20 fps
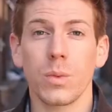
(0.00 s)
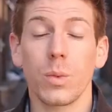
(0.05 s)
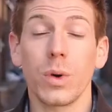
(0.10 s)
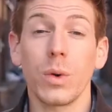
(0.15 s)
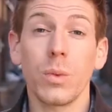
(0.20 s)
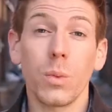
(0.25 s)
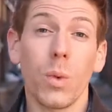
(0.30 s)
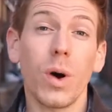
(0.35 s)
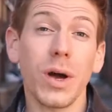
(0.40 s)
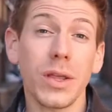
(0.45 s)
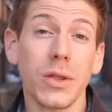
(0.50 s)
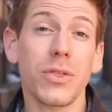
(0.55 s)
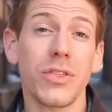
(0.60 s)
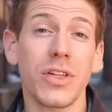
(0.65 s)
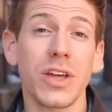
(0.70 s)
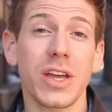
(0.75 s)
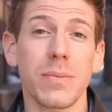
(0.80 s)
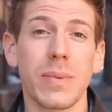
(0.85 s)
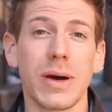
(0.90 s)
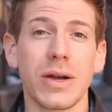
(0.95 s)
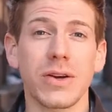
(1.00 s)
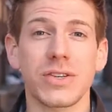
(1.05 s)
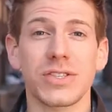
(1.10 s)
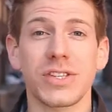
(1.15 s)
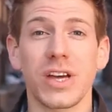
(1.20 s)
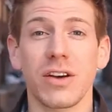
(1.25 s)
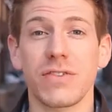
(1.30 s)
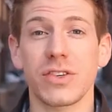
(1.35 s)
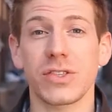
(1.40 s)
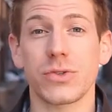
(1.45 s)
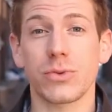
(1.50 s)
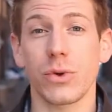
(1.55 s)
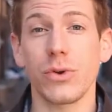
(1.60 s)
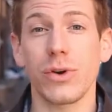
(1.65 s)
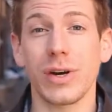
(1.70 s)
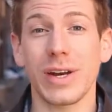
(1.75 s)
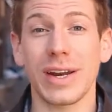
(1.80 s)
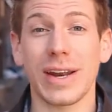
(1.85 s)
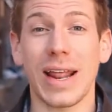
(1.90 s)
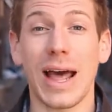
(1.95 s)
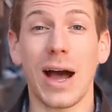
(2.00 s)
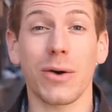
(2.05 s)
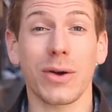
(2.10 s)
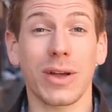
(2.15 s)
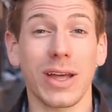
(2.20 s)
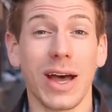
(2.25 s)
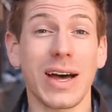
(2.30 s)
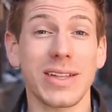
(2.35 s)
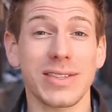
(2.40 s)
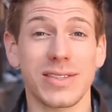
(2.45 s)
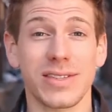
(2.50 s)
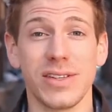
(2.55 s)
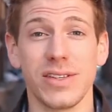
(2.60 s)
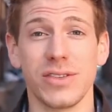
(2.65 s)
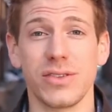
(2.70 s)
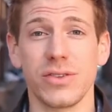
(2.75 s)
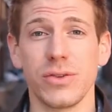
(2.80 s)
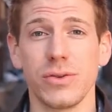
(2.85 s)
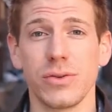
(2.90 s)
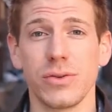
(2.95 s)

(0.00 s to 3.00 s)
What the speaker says: When what you think about yourself is rooted in how God sees